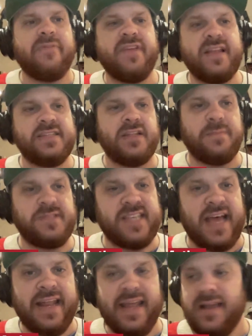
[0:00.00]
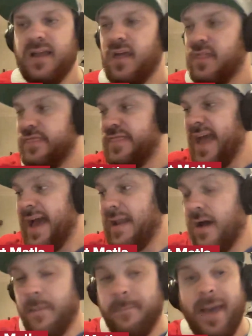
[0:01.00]
if it isn't upsetting
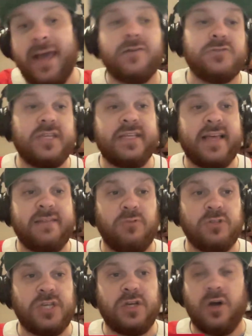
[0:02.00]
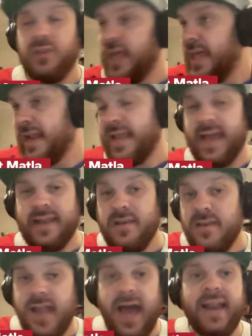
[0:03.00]
that a penalty that wasn't called, and again,
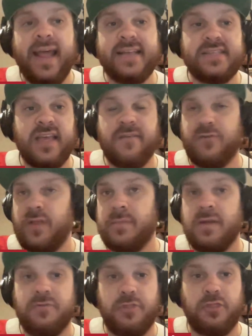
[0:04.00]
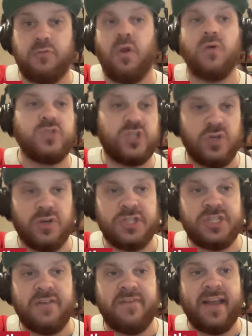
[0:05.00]
not asking for them to have thrown
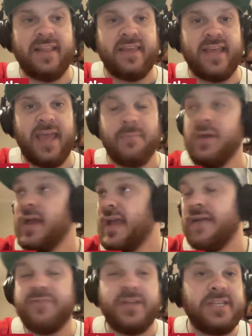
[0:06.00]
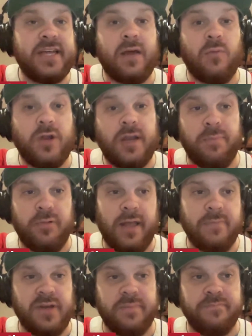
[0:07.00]
Sergachev out of the game. If they did, I wouldn't have
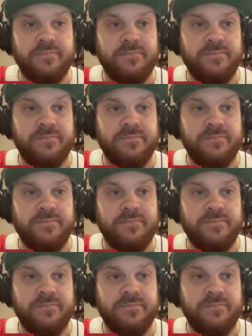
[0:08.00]
blamed him.